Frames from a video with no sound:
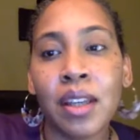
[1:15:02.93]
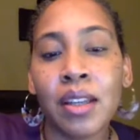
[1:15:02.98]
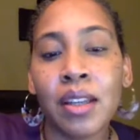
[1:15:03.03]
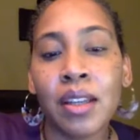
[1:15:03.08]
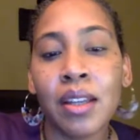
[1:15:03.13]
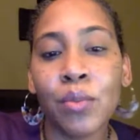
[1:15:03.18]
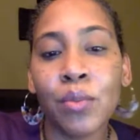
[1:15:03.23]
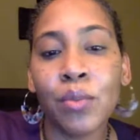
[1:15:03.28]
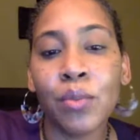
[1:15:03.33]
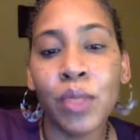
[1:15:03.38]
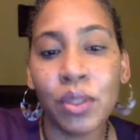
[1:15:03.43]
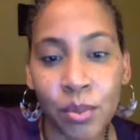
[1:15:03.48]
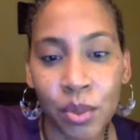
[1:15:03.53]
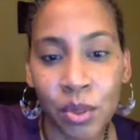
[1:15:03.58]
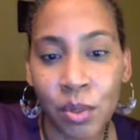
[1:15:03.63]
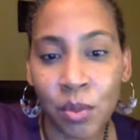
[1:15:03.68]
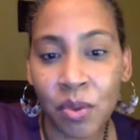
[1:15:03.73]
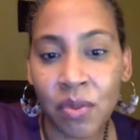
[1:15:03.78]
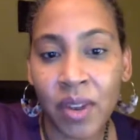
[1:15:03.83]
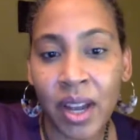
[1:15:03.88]
with script
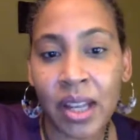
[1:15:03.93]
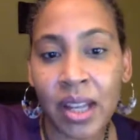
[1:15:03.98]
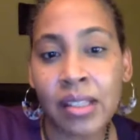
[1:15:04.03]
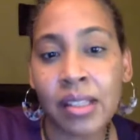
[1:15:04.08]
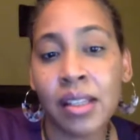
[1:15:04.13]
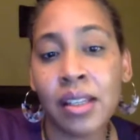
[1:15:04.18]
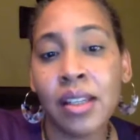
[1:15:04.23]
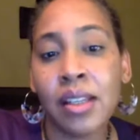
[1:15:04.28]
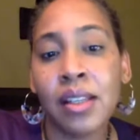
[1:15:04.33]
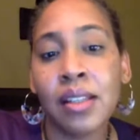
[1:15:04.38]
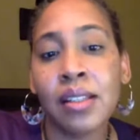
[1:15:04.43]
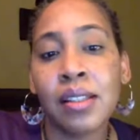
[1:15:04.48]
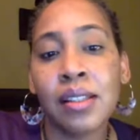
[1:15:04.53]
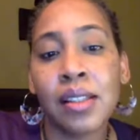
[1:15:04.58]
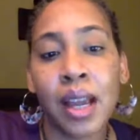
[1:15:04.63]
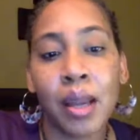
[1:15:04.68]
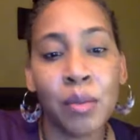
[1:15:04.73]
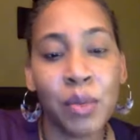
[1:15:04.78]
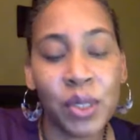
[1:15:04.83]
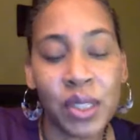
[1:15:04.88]
supervising
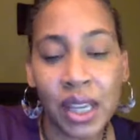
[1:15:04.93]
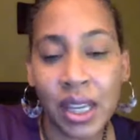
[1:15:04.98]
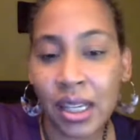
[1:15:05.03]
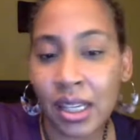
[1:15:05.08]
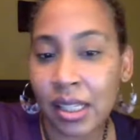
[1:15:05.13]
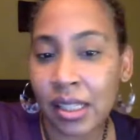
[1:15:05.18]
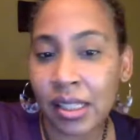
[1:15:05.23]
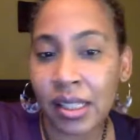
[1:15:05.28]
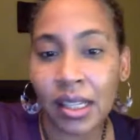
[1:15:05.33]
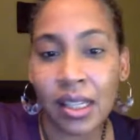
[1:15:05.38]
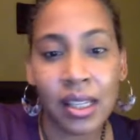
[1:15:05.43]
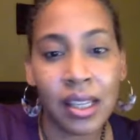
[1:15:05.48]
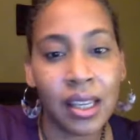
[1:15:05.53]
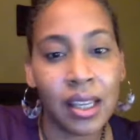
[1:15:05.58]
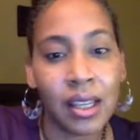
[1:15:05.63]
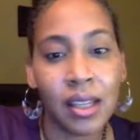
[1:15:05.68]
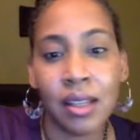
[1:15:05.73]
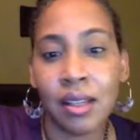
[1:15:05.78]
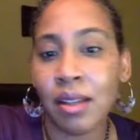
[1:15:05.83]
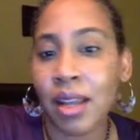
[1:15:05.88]
simultaneously,
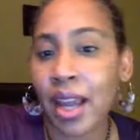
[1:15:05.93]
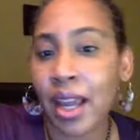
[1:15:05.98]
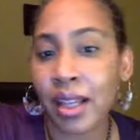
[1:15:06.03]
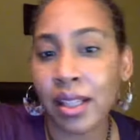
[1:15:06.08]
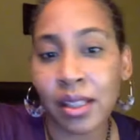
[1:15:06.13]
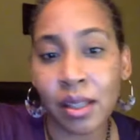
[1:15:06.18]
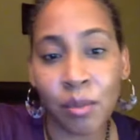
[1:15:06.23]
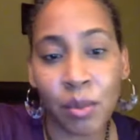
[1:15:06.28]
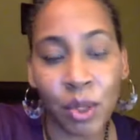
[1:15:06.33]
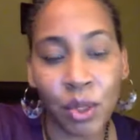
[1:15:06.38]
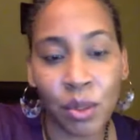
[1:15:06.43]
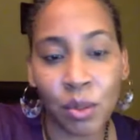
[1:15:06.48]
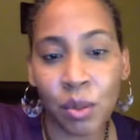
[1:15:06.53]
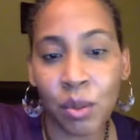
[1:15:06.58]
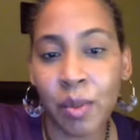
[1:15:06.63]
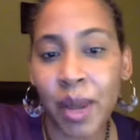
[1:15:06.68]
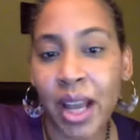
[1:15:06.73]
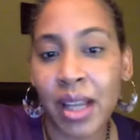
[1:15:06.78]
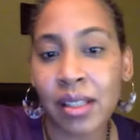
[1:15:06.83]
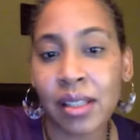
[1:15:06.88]
again, eggs in multiple
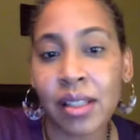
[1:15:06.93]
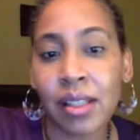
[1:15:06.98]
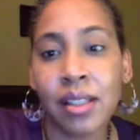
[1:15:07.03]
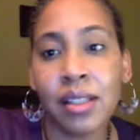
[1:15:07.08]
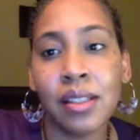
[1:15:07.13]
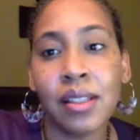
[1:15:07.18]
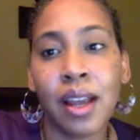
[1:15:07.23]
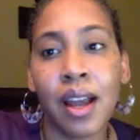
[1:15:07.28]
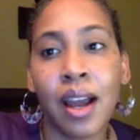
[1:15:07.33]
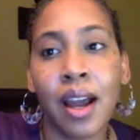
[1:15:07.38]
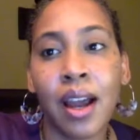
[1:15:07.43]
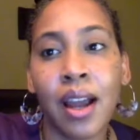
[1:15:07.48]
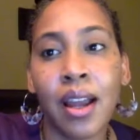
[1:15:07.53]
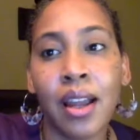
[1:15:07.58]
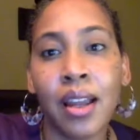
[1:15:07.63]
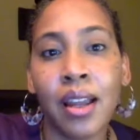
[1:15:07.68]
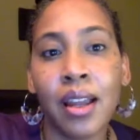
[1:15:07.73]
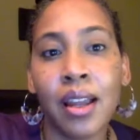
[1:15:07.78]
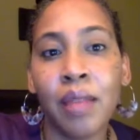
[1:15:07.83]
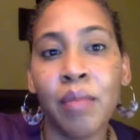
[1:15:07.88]
baskets,
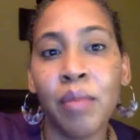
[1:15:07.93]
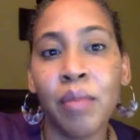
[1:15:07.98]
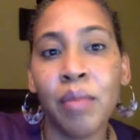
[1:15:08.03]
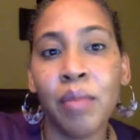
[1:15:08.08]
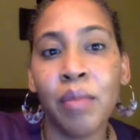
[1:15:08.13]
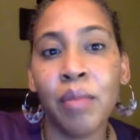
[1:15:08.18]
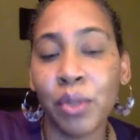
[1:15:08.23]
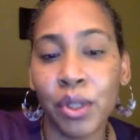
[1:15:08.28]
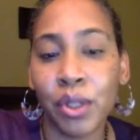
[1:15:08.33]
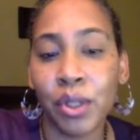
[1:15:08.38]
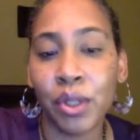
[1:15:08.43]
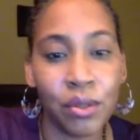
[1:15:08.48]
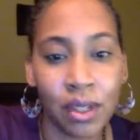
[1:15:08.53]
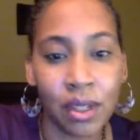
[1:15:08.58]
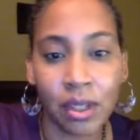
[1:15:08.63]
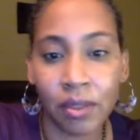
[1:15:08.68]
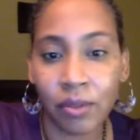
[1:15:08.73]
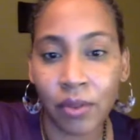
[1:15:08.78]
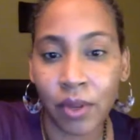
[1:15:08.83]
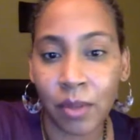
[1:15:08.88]
I have been
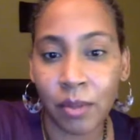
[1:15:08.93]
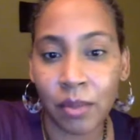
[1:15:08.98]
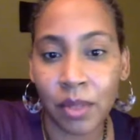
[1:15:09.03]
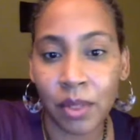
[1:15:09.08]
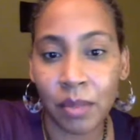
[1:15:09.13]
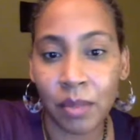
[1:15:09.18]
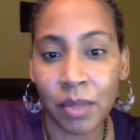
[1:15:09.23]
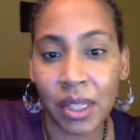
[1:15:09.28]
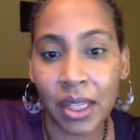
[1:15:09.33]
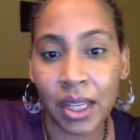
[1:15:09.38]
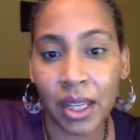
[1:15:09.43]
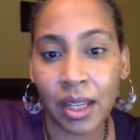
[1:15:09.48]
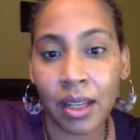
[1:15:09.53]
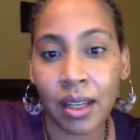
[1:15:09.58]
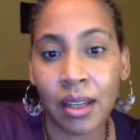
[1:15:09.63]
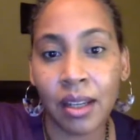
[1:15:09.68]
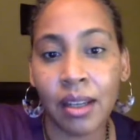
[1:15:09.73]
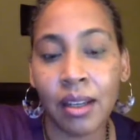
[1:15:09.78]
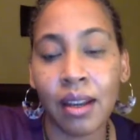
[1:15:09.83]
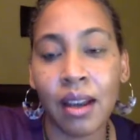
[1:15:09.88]
producing from the
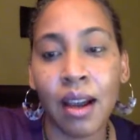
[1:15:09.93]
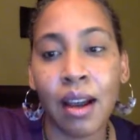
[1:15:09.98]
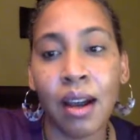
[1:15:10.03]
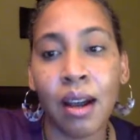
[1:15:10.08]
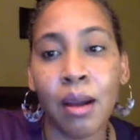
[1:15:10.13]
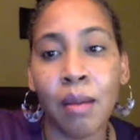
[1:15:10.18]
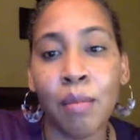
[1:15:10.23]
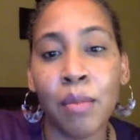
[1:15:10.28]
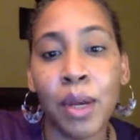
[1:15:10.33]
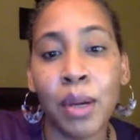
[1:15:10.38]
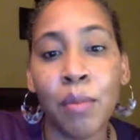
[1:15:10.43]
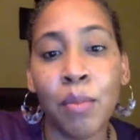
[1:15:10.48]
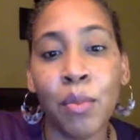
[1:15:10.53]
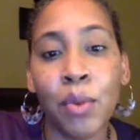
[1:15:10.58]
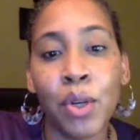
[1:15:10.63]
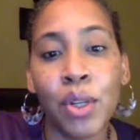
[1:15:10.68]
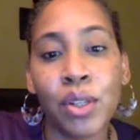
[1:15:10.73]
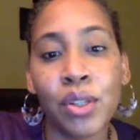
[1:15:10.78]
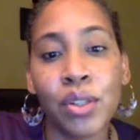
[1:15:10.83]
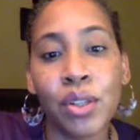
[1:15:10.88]
beginning, but
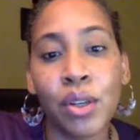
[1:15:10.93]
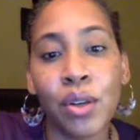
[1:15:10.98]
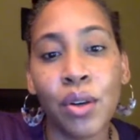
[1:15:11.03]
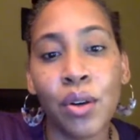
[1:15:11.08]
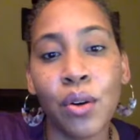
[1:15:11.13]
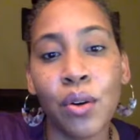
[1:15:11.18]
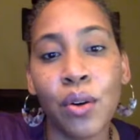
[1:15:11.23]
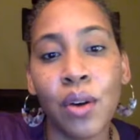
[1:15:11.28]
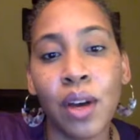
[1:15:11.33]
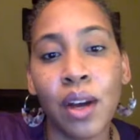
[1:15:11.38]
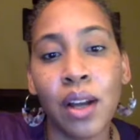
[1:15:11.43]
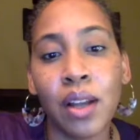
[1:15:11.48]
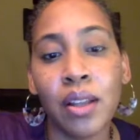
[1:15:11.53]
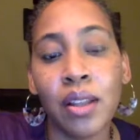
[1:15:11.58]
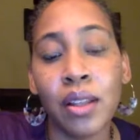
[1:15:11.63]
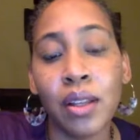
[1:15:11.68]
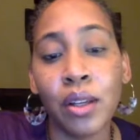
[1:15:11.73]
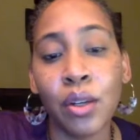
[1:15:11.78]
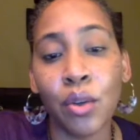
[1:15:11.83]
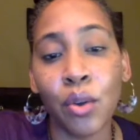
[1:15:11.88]
more so on
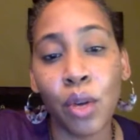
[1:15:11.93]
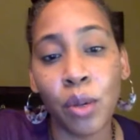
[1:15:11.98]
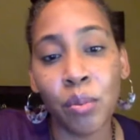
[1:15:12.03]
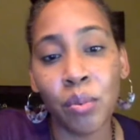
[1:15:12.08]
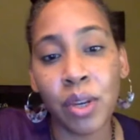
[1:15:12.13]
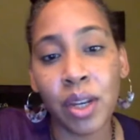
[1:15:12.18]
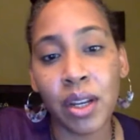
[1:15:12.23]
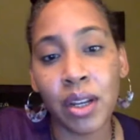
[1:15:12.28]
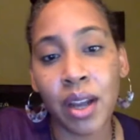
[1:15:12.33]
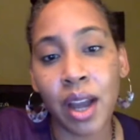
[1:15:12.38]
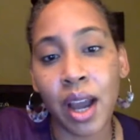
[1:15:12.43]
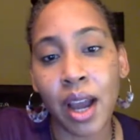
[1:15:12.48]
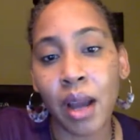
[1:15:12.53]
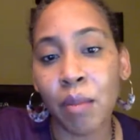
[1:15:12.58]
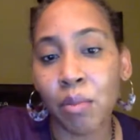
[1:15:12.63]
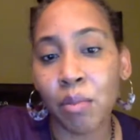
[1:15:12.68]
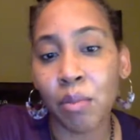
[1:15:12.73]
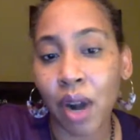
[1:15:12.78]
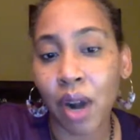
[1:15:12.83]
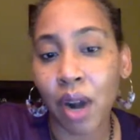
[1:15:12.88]
the corporate
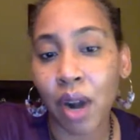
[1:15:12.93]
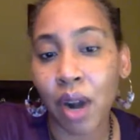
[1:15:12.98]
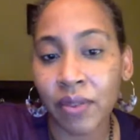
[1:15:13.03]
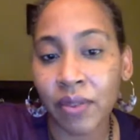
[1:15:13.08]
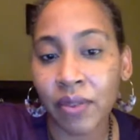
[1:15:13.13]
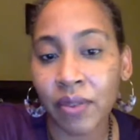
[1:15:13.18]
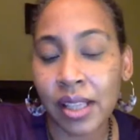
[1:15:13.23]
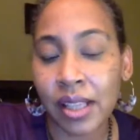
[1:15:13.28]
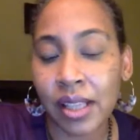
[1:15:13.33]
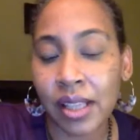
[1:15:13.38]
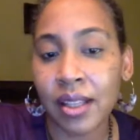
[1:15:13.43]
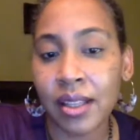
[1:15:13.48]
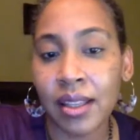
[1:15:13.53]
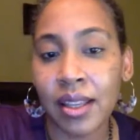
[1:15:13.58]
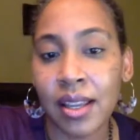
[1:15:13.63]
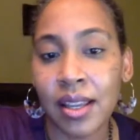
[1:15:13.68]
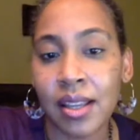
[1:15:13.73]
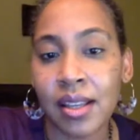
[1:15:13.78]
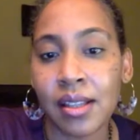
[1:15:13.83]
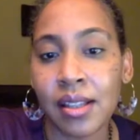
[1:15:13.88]
nonprofit side of
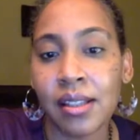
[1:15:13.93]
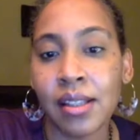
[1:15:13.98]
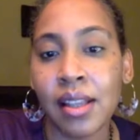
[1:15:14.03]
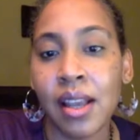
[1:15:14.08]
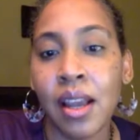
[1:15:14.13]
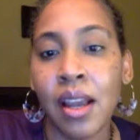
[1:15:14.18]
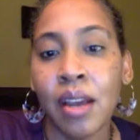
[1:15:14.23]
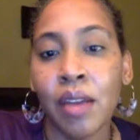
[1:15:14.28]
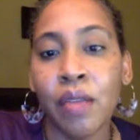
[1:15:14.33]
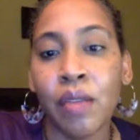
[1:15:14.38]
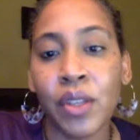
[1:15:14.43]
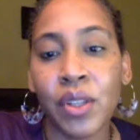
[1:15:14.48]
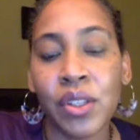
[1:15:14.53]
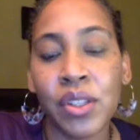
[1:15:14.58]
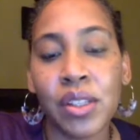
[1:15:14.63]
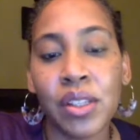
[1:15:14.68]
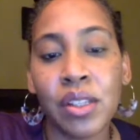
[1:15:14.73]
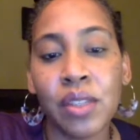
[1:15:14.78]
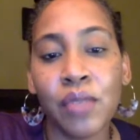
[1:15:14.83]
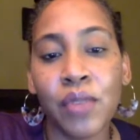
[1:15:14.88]
things
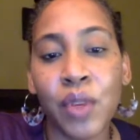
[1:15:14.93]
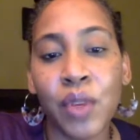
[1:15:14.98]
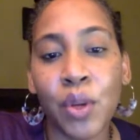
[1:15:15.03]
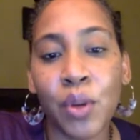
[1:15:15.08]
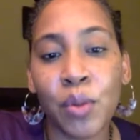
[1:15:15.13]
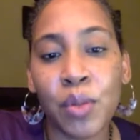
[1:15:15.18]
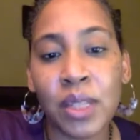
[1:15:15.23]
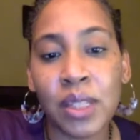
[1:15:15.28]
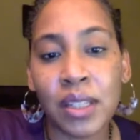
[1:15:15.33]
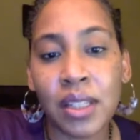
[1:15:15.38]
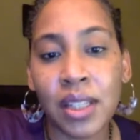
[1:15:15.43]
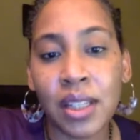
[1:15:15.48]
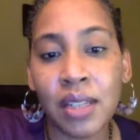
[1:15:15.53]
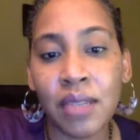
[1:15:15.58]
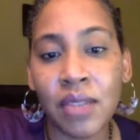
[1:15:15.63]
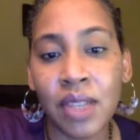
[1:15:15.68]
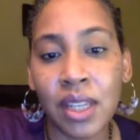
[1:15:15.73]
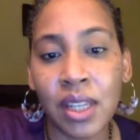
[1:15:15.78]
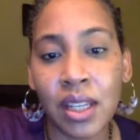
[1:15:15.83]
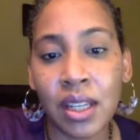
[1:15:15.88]
versus film and
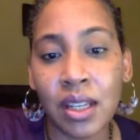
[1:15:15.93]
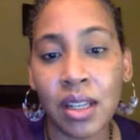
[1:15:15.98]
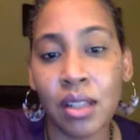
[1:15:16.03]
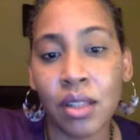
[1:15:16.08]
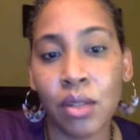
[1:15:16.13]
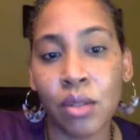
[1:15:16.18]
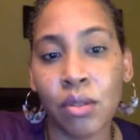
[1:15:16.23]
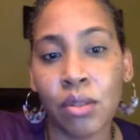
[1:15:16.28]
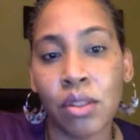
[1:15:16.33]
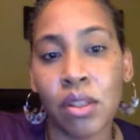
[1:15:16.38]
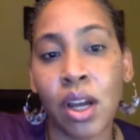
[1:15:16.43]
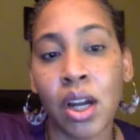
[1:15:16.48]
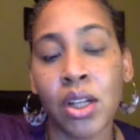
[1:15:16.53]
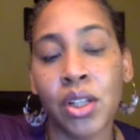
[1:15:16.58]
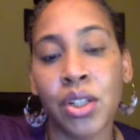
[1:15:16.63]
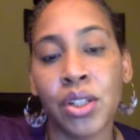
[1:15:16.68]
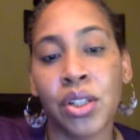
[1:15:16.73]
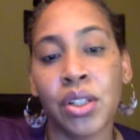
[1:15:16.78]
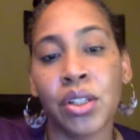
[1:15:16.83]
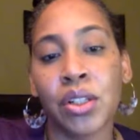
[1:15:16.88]
TV, and in those
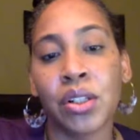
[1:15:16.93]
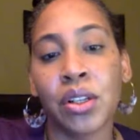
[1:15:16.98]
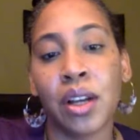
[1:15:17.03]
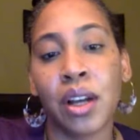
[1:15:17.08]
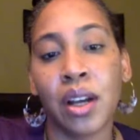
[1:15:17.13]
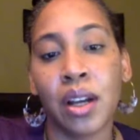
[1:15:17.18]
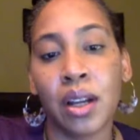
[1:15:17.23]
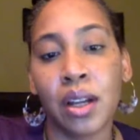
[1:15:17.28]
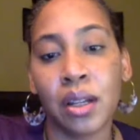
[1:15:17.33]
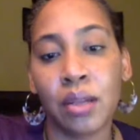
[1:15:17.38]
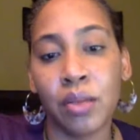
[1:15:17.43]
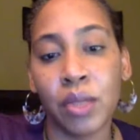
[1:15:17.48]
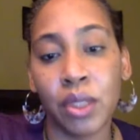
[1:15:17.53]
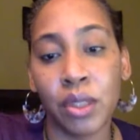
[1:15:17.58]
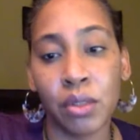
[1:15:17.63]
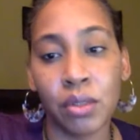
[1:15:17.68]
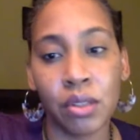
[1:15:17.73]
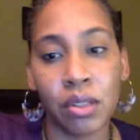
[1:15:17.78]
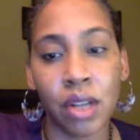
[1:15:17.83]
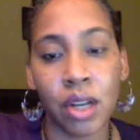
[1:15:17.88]
larger, with
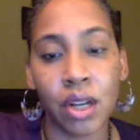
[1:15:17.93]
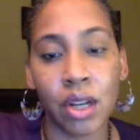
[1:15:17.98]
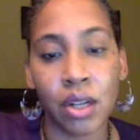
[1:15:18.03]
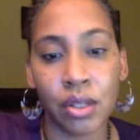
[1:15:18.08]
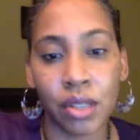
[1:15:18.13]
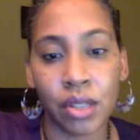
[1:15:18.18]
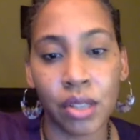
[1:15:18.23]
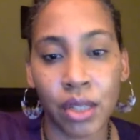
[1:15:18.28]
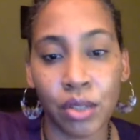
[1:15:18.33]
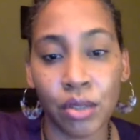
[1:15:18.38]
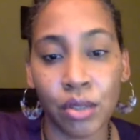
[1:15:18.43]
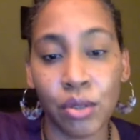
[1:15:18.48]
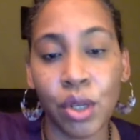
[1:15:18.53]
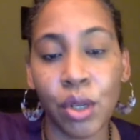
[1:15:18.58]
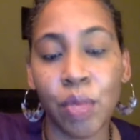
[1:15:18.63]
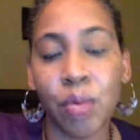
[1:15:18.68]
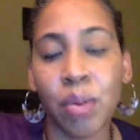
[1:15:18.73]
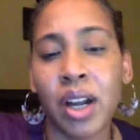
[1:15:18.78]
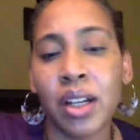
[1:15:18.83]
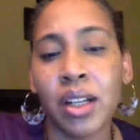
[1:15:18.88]
those larger like
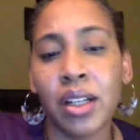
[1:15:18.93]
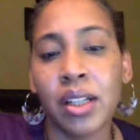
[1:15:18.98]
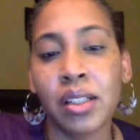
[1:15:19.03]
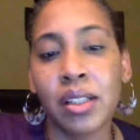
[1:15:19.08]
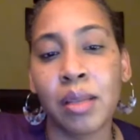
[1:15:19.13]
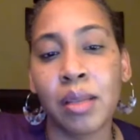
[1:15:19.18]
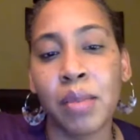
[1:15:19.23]
studio products.